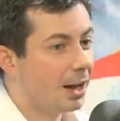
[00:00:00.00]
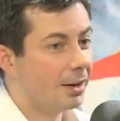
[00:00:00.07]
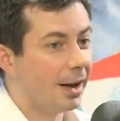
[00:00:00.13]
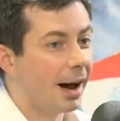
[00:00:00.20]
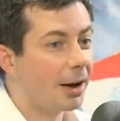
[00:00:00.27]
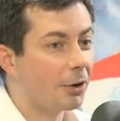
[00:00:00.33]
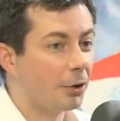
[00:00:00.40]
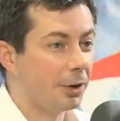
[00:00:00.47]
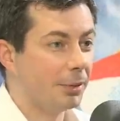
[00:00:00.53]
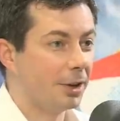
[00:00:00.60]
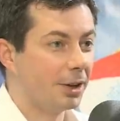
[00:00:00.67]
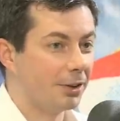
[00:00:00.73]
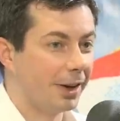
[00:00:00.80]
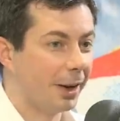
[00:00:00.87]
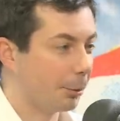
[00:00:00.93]
not only
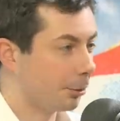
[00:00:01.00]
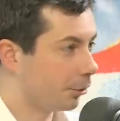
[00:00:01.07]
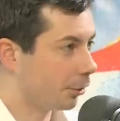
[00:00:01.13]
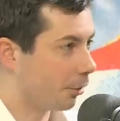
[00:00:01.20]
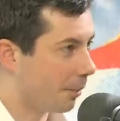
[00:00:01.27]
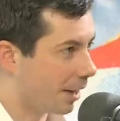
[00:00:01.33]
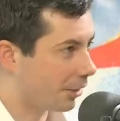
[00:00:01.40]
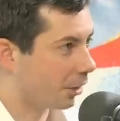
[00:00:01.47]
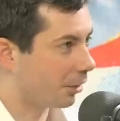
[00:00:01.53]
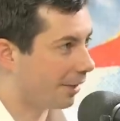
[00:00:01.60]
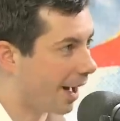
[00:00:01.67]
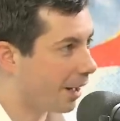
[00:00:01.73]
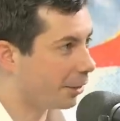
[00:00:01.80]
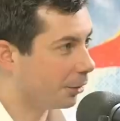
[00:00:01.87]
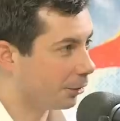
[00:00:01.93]
because it helps cement our
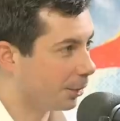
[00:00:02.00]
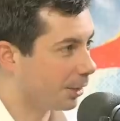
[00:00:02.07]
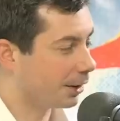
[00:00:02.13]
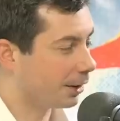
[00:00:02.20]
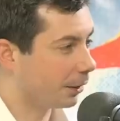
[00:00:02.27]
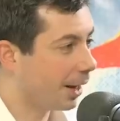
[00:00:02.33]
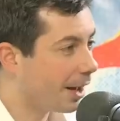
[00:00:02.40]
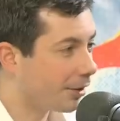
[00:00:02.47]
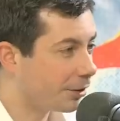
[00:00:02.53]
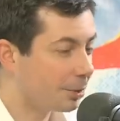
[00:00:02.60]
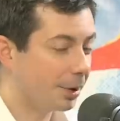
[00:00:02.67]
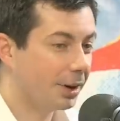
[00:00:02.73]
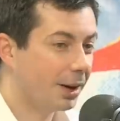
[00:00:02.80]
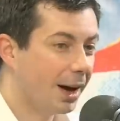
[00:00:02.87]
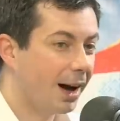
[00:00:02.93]
values within the left
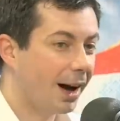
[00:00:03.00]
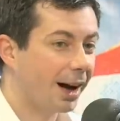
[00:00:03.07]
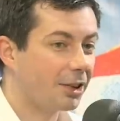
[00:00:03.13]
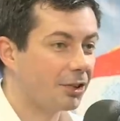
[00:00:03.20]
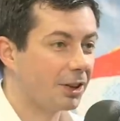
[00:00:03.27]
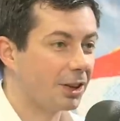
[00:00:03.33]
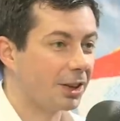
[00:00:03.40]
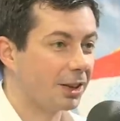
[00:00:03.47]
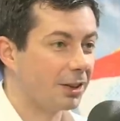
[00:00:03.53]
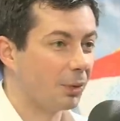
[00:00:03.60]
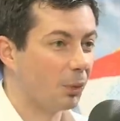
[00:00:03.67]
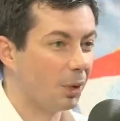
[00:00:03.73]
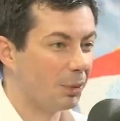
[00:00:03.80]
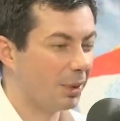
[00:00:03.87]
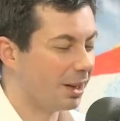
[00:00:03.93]
but i actually think that
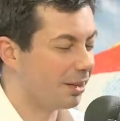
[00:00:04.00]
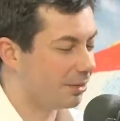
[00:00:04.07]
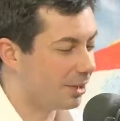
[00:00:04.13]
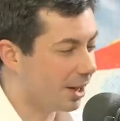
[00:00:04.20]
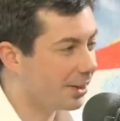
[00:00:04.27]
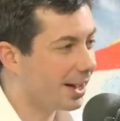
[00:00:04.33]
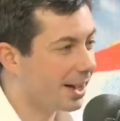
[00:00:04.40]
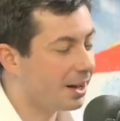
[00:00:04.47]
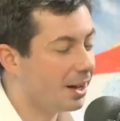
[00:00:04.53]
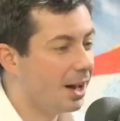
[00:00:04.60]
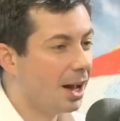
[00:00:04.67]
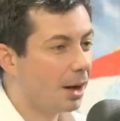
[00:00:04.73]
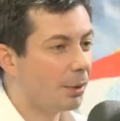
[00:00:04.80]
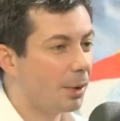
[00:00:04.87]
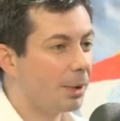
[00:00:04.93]
when we have done that
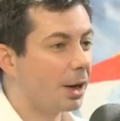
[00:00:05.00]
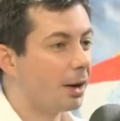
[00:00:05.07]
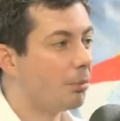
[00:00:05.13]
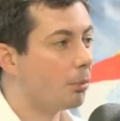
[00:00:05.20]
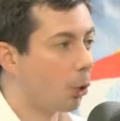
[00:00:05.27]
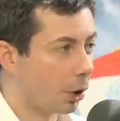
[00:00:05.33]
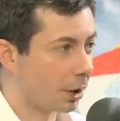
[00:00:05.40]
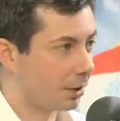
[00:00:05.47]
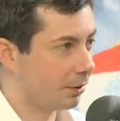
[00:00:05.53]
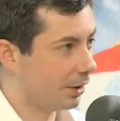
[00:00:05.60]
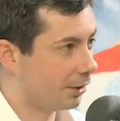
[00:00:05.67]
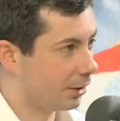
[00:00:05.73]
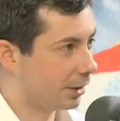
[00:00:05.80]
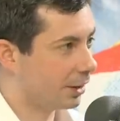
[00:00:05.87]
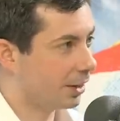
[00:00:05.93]
we become more
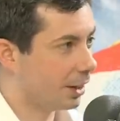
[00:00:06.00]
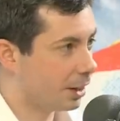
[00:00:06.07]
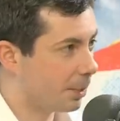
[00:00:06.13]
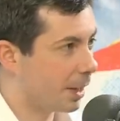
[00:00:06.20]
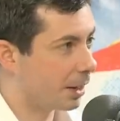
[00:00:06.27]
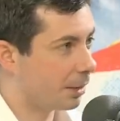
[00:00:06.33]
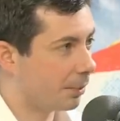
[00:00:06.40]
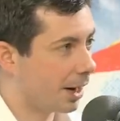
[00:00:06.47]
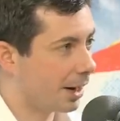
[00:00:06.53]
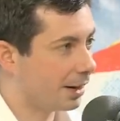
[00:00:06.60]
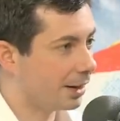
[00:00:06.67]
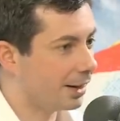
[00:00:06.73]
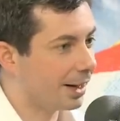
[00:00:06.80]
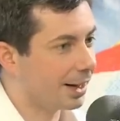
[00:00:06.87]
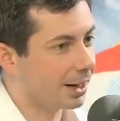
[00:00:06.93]
convincing to independent
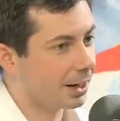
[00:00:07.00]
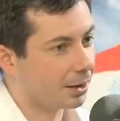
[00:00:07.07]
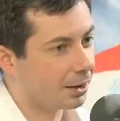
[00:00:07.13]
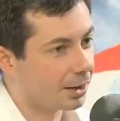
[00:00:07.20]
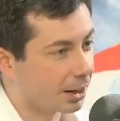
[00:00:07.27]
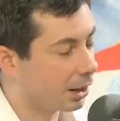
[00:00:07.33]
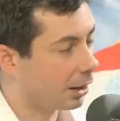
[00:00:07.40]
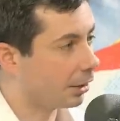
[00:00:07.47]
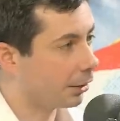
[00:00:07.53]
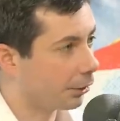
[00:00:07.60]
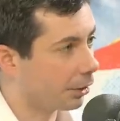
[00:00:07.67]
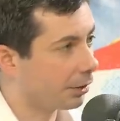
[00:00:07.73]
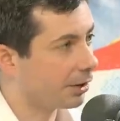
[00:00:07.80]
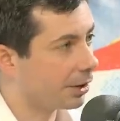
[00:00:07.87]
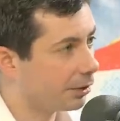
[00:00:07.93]
minded and thinking
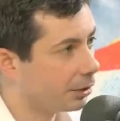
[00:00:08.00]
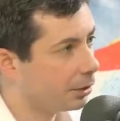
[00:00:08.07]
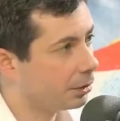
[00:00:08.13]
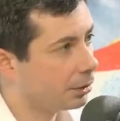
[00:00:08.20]
conservatives